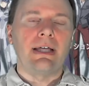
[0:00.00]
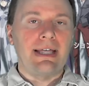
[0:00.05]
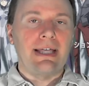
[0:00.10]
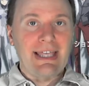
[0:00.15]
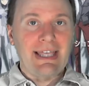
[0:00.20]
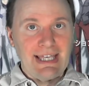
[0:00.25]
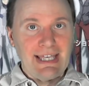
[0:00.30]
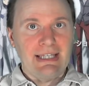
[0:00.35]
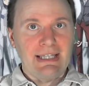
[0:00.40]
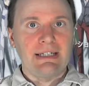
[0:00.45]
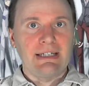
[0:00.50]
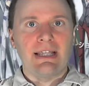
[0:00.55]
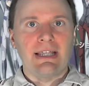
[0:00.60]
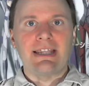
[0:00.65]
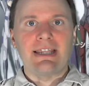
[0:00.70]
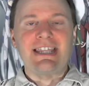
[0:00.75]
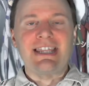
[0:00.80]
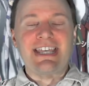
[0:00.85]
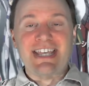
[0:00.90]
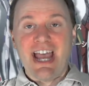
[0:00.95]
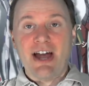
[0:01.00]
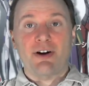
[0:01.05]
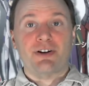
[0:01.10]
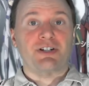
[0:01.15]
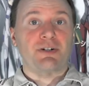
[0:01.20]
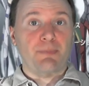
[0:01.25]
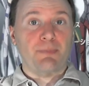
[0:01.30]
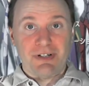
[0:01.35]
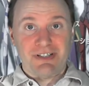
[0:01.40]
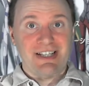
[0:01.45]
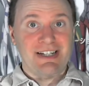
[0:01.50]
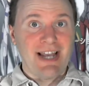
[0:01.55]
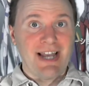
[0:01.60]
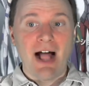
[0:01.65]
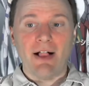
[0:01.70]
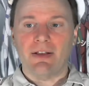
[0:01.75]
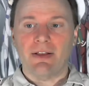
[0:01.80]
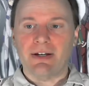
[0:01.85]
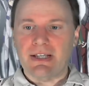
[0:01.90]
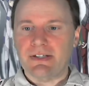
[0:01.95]
in the character
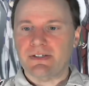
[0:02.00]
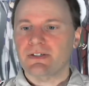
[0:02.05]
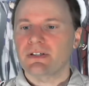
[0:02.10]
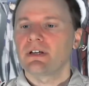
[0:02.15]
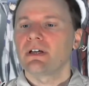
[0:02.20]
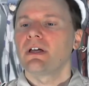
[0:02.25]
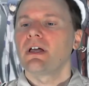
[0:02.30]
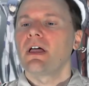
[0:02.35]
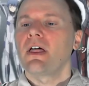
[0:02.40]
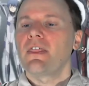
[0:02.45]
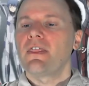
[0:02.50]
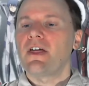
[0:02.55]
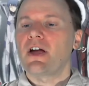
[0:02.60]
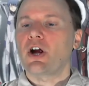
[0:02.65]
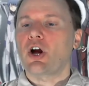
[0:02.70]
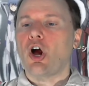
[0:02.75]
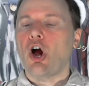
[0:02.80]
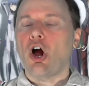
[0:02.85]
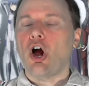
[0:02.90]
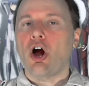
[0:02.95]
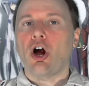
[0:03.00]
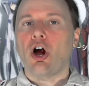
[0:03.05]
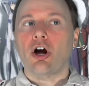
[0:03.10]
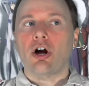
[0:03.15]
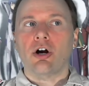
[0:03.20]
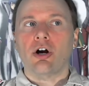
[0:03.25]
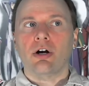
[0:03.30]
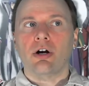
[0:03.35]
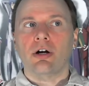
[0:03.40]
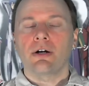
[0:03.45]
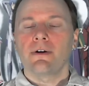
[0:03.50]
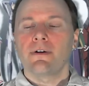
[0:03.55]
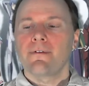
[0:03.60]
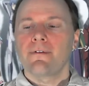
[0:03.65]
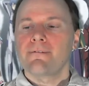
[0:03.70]
personalities. There are